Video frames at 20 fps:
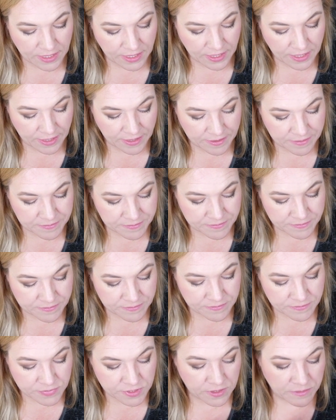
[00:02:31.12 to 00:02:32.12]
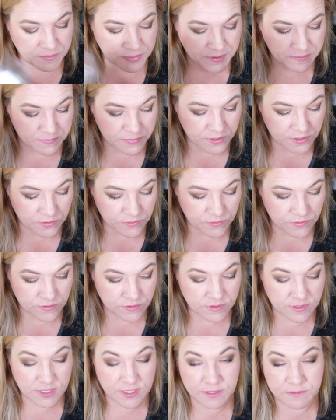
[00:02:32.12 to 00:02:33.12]
Some people
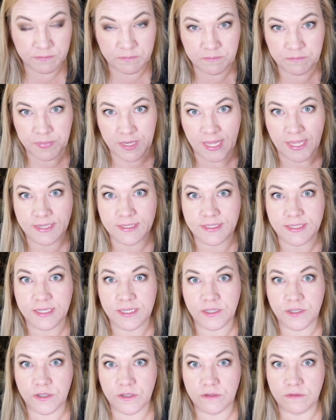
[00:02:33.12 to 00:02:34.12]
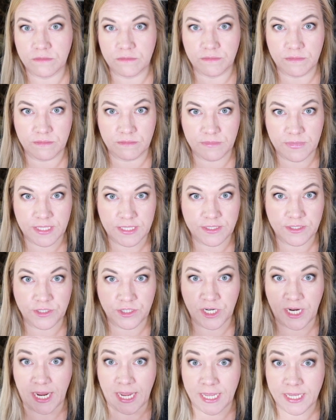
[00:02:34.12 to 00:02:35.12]
use these plastic
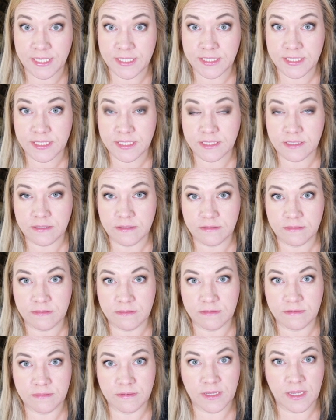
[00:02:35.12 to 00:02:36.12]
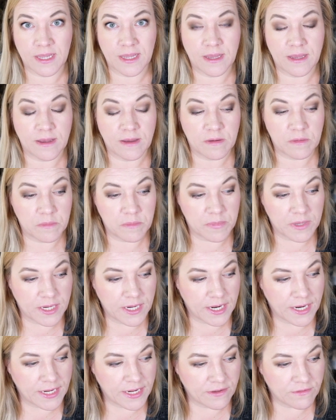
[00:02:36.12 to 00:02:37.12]
Easter eggs, but
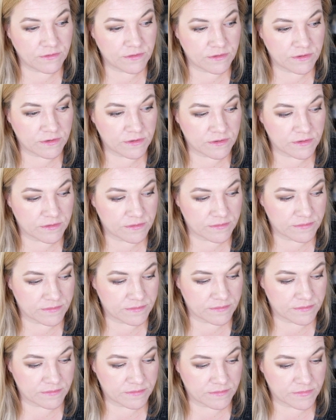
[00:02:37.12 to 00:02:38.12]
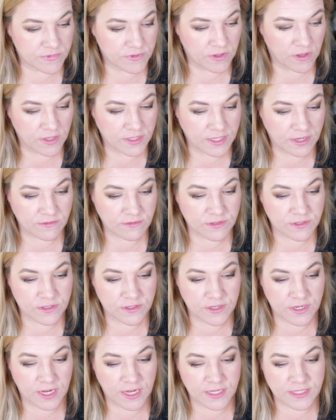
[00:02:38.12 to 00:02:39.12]
I never thought that was a
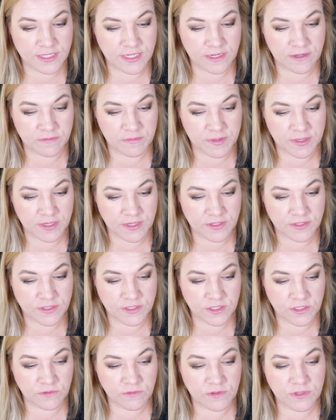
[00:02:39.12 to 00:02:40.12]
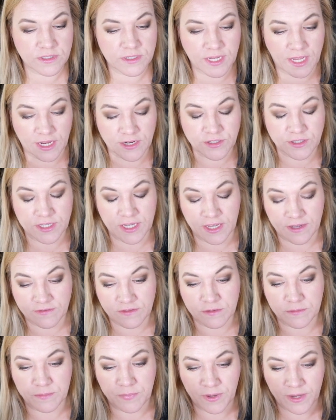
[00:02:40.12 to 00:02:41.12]
good idea because you would actually have
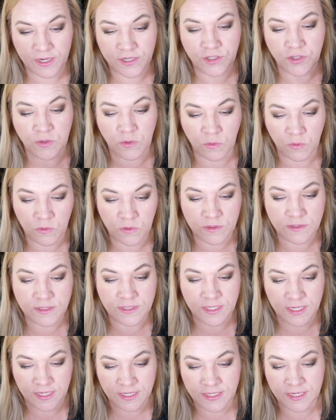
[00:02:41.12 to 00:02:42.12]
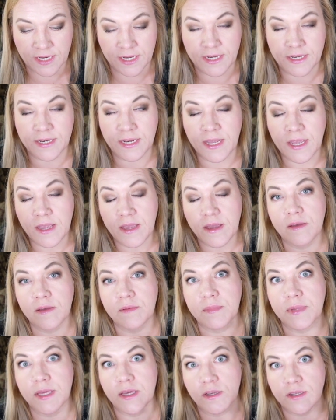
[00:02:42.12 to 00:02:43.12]
to punch holes in it, and
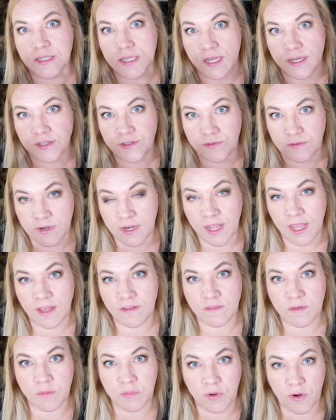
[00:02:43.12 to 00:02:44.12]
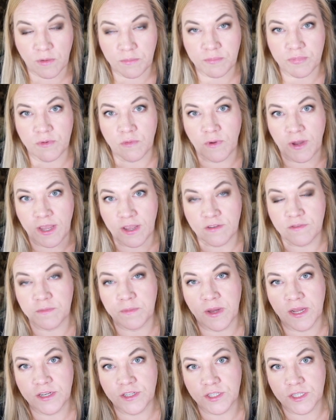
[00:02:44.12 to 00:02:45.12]
because I don't have a proper way of
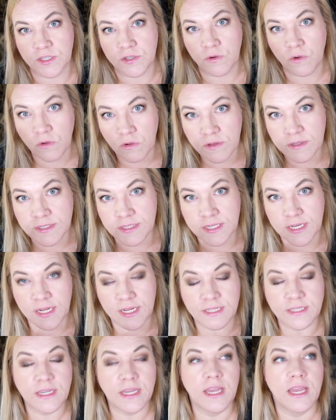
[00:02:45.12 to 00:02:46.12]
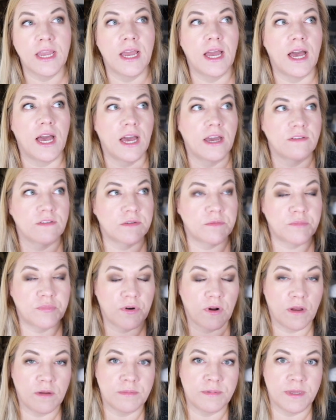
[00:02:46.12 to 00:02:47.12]
punching holes in it, I would
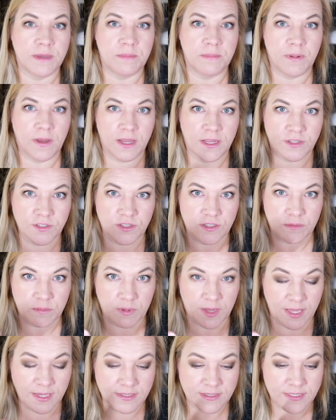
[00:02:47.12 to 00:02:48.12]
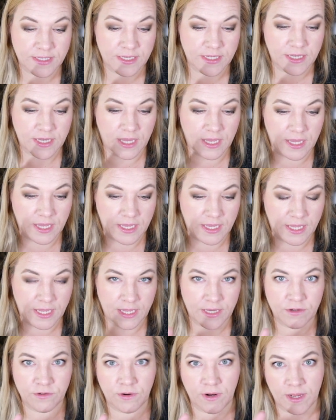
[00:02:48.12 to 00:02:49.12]
probably punch the plastic
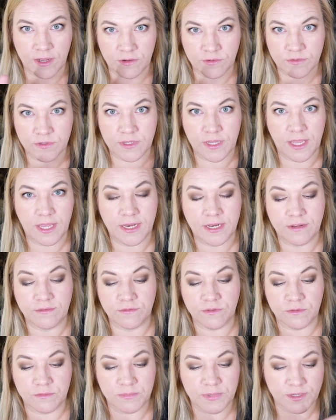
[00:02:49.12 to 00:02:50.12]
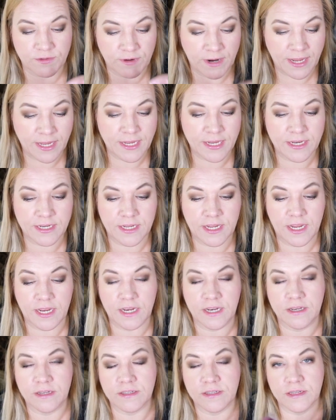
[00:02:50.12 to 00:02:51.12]
in or out and it would be ragged, and
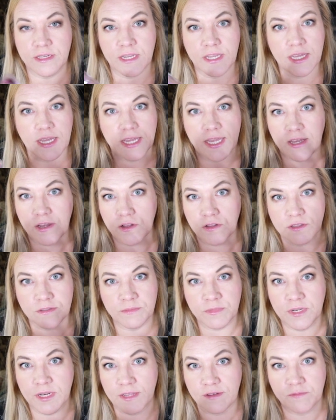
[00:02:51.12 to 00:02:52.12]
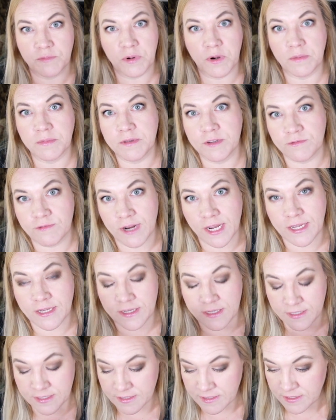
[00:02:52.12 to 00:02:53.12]
it ultimately would probably
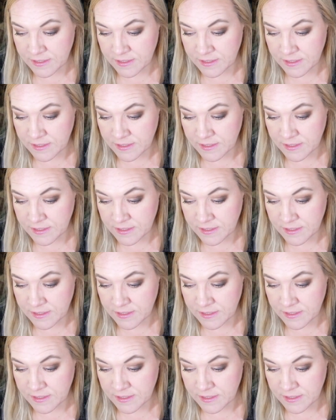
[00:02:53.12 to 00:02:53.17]
wreck